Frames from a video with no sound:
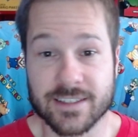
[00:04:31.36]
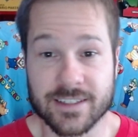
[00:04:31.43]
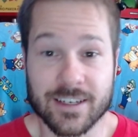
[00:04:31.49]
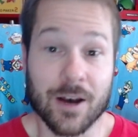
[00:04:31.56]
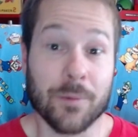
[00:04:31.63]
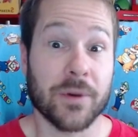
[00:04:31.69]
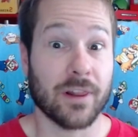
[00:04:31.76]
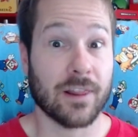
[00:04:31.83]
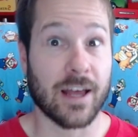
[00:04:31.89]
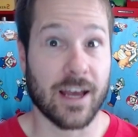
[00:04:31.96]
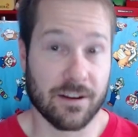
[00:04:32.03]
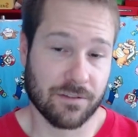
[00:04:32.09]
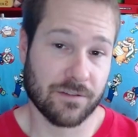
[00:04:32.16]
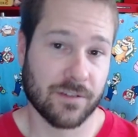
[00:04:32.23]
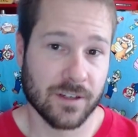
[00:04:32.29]
come to
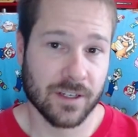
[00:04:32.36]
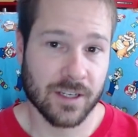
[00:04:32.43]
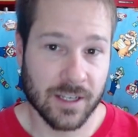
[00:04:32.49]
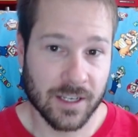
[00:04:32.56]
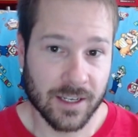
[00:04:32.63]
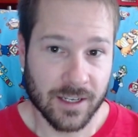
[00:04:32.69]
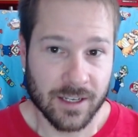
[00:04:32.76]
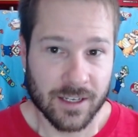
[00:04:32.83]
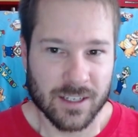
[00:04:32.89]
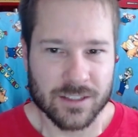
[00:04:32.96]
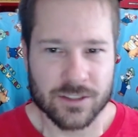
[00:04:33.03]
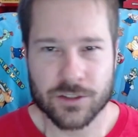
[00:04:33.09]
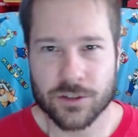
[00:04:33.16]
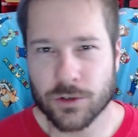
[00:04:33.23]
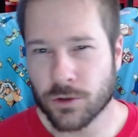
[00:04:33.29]
life.
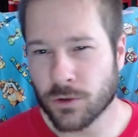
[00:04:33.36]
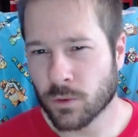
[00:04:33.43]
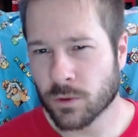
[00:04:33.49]
2